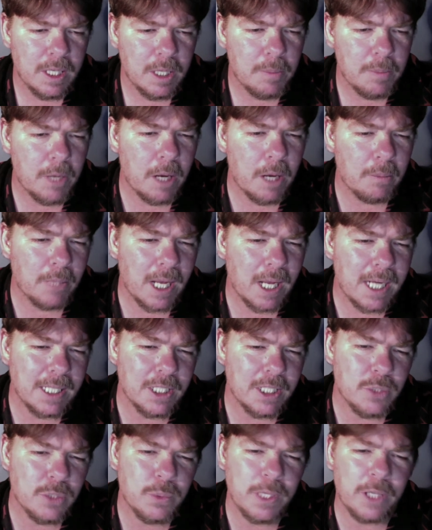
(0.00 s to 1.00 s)
Bottom line
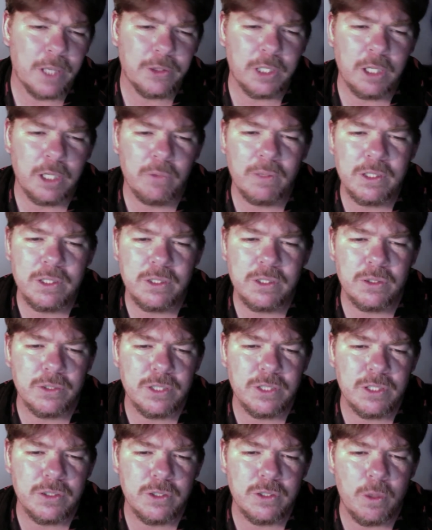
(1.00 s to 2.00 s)
is, without the originals,
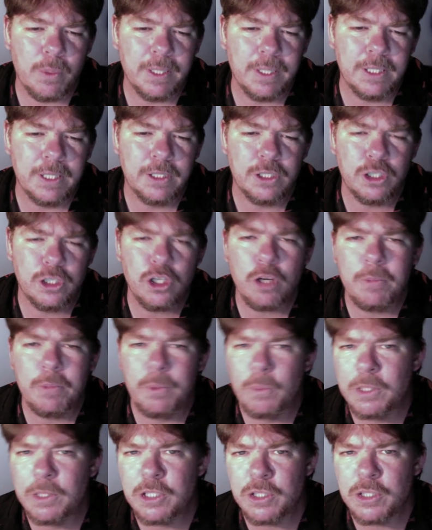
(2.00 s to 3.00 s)
there's no way to determine
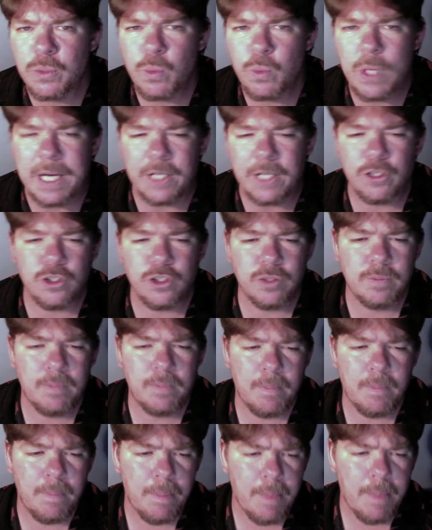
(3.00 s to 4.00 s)
which is which.
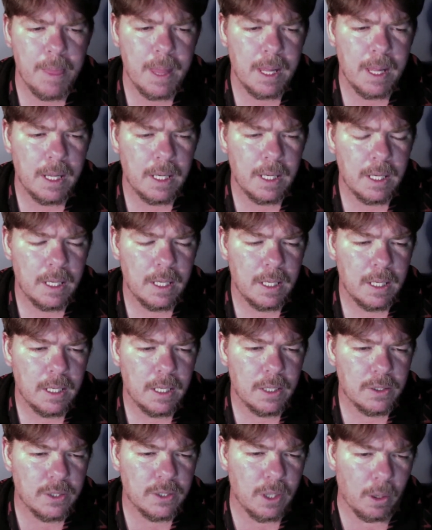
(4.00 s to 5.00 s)

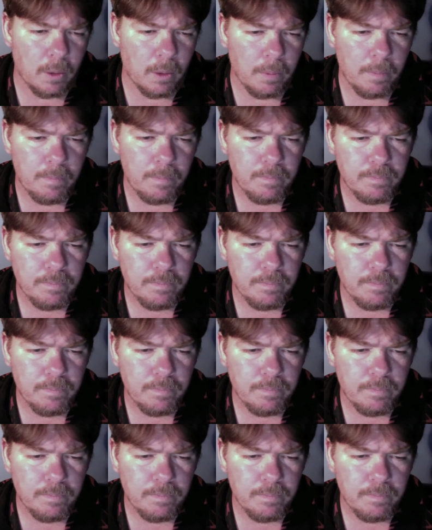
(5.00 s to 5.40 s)
So,